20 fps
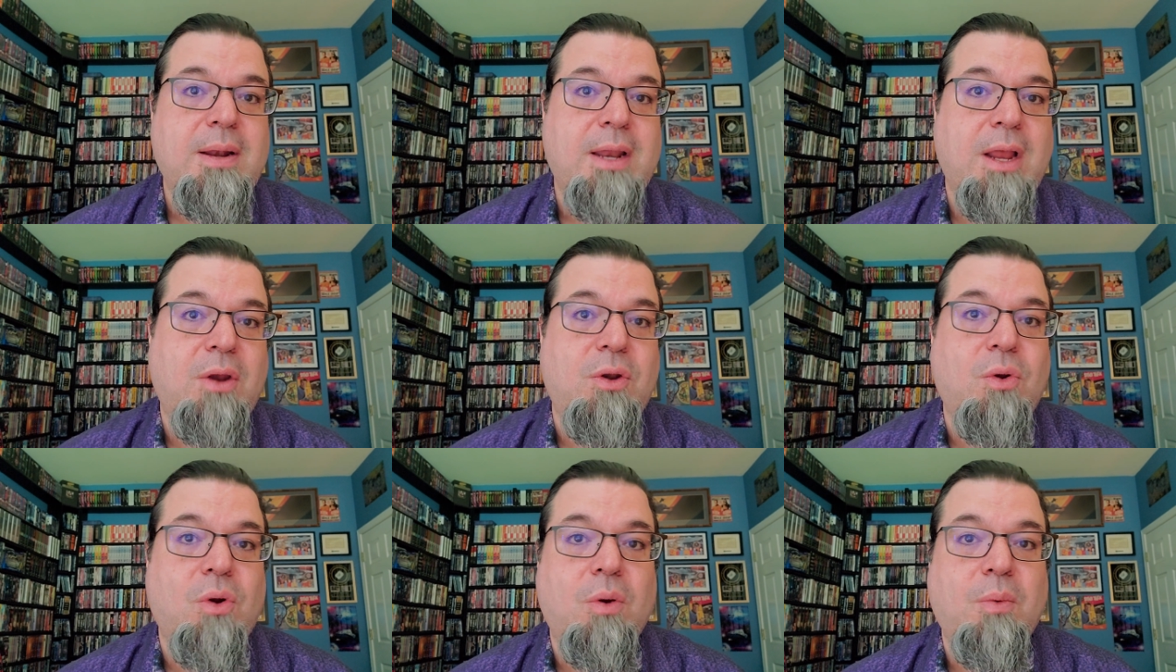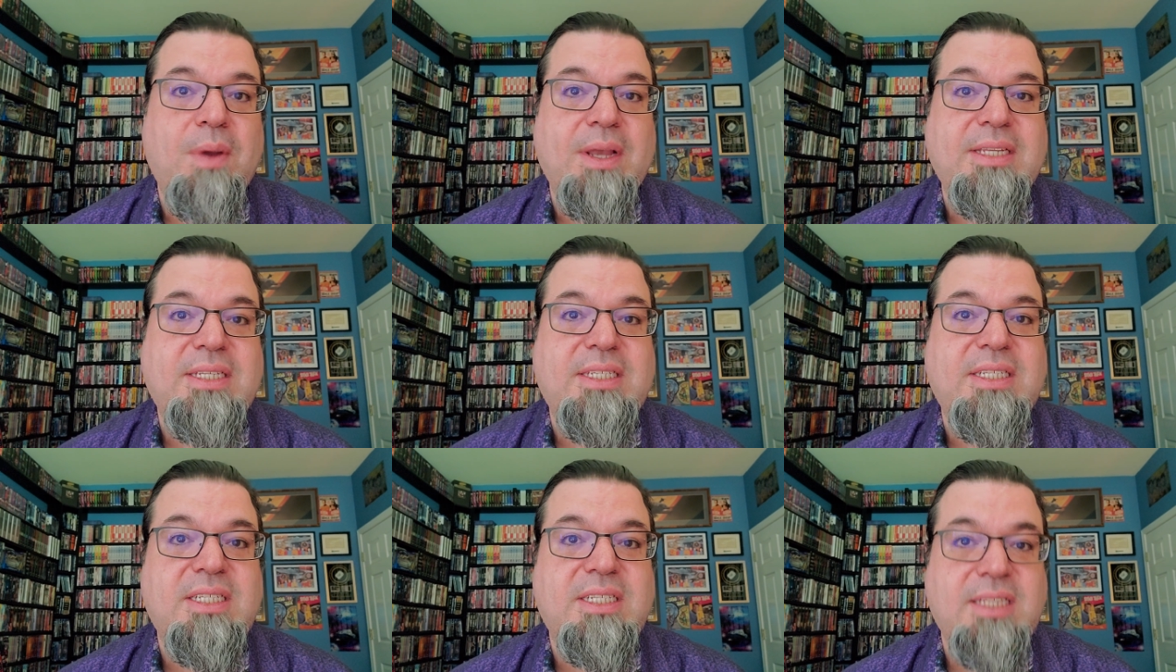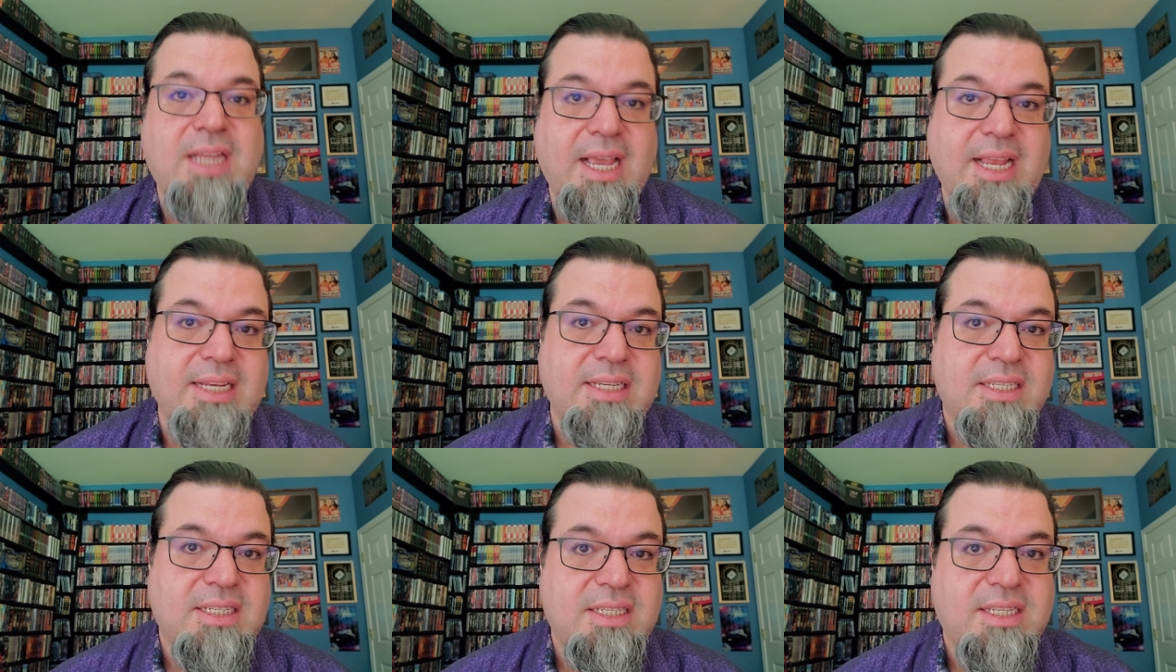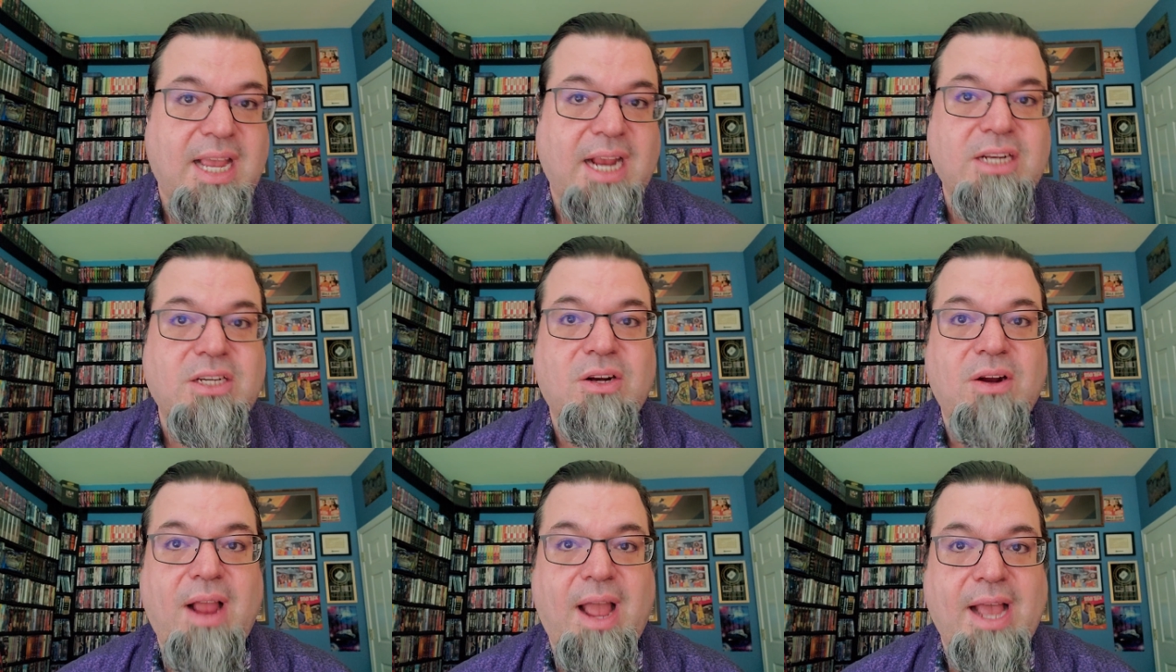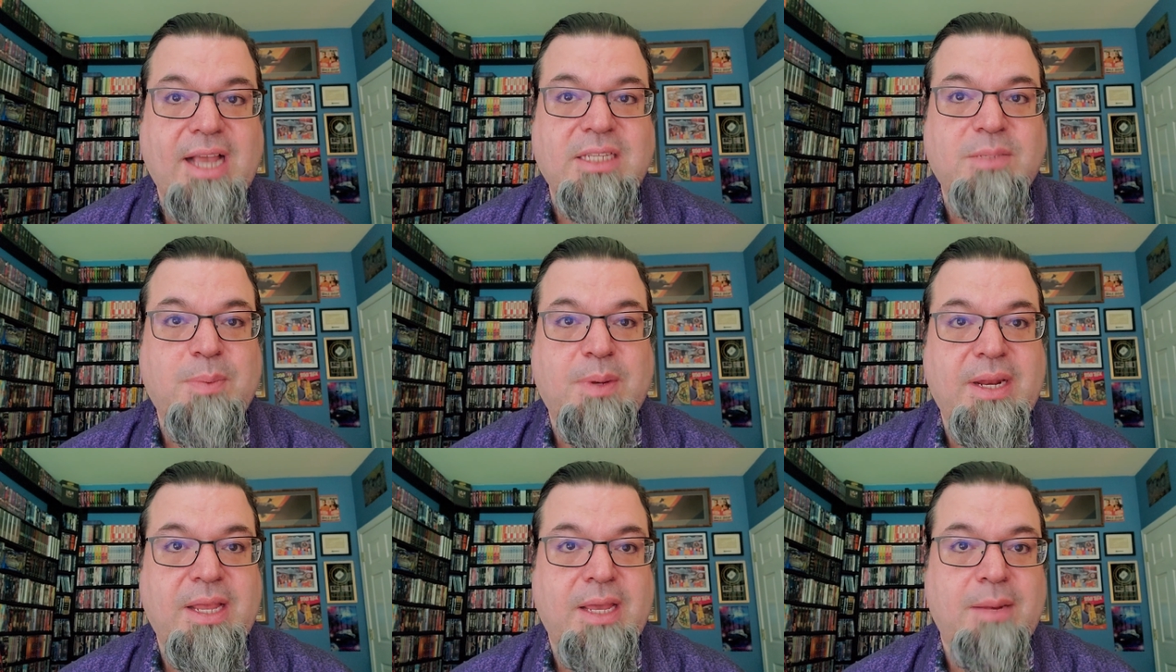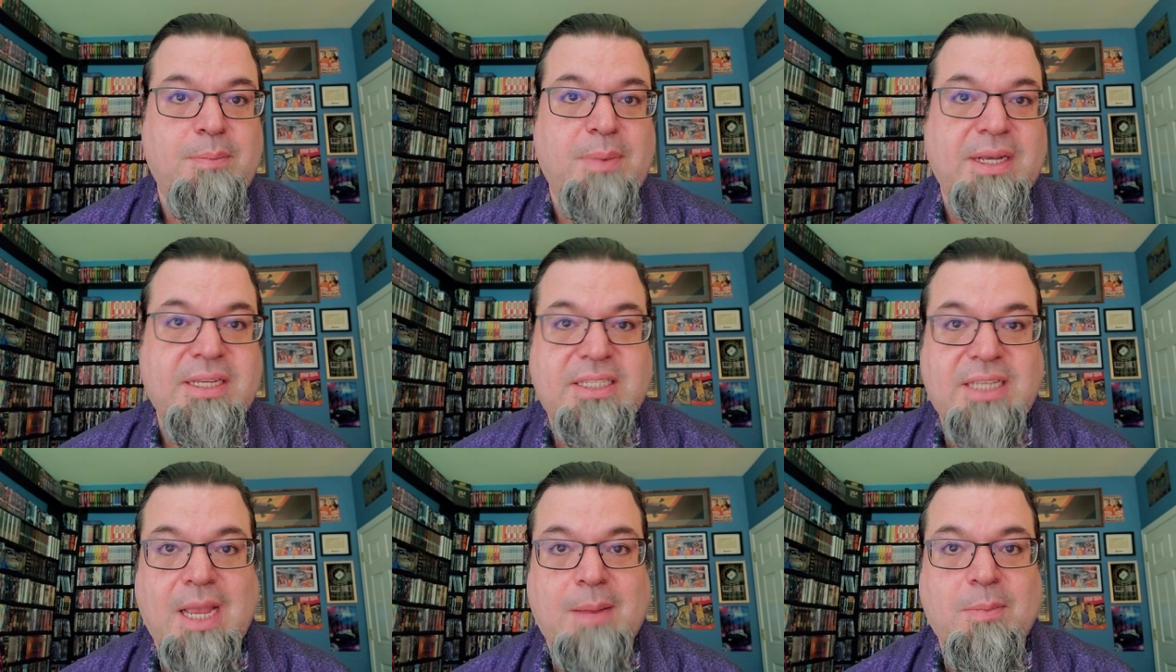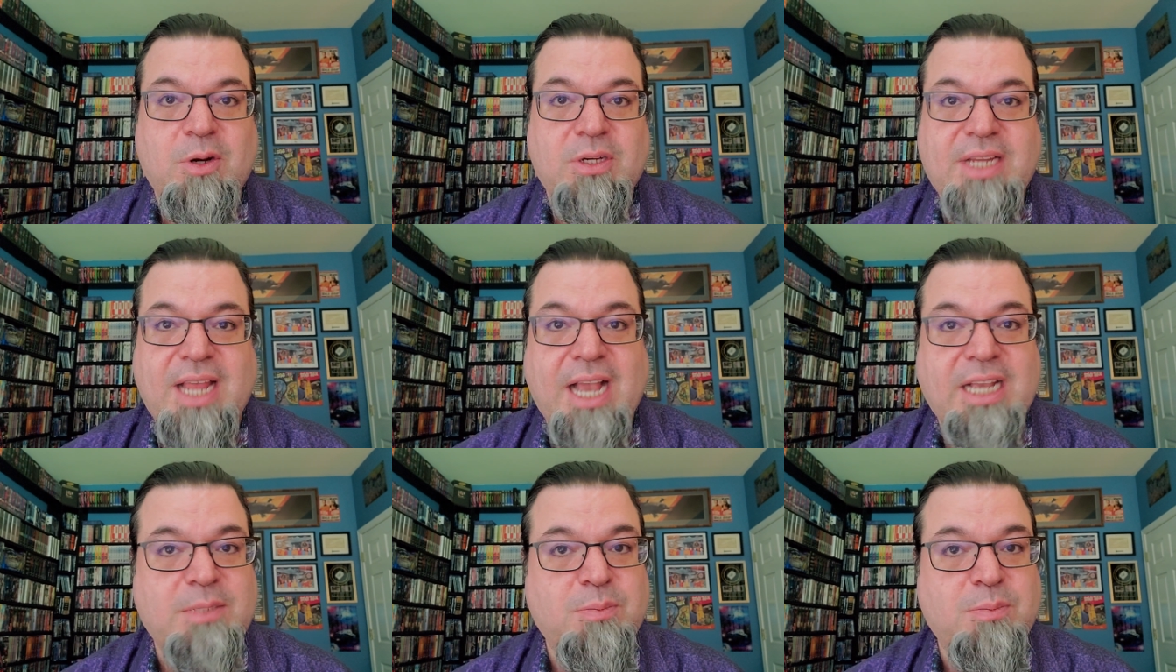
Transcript: Now, Norway's state sector has been hit by cyber attacks